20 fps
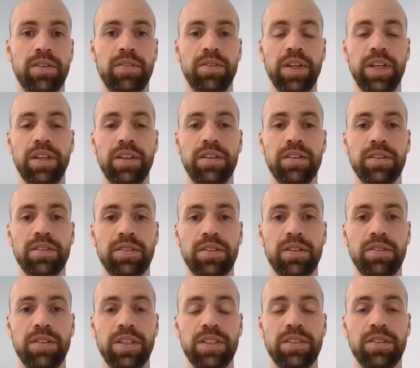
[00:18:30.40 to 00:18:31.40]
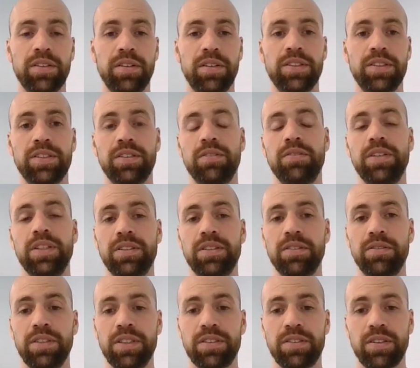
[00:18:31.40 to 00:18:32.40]
read the
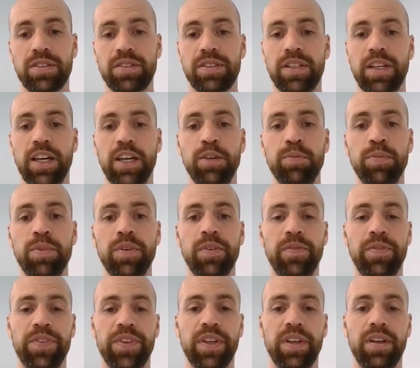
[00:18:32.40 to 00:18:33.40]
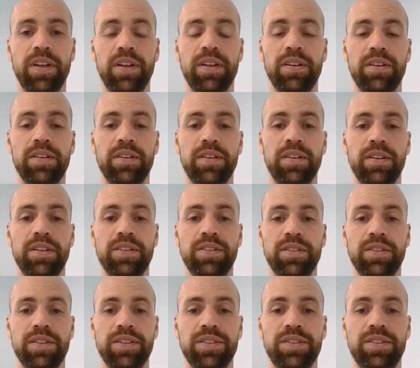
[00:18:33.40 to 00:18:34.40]
resource type, and
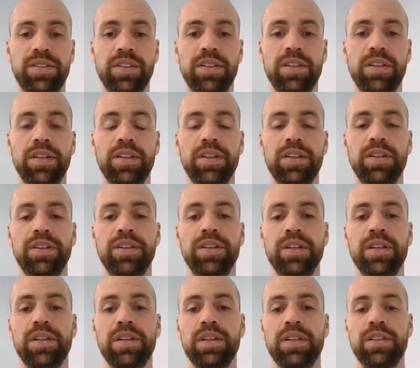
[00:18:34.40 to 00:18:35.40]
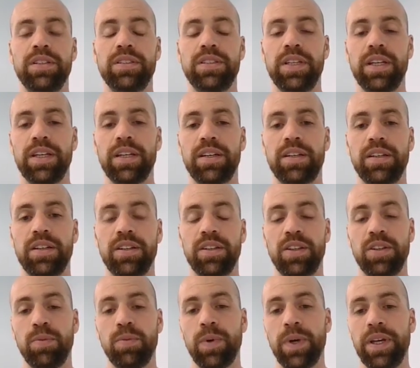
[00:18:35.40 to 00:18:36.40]
as you can see here, take
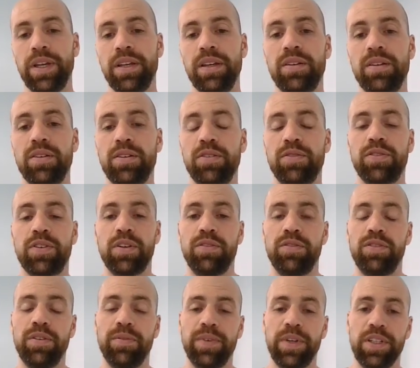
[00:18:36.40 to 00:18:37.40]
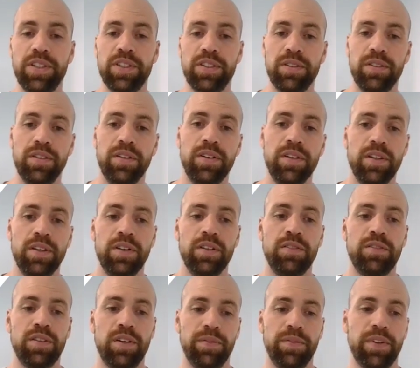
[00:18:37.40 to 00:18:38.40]
the way of confirmation
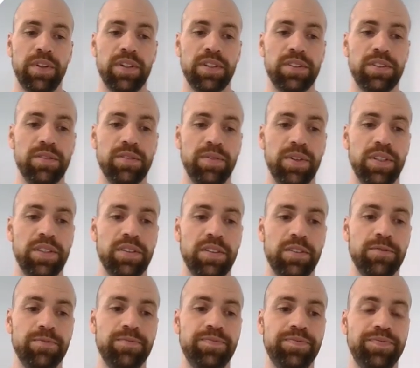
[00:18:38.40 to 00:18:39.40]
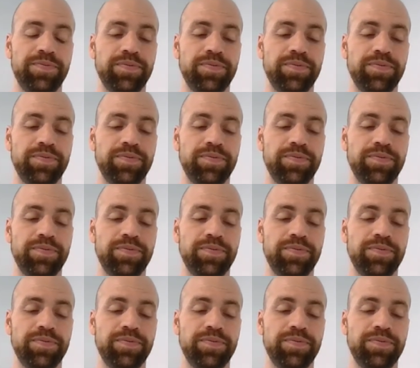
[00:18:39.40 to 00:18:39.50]
from customizing.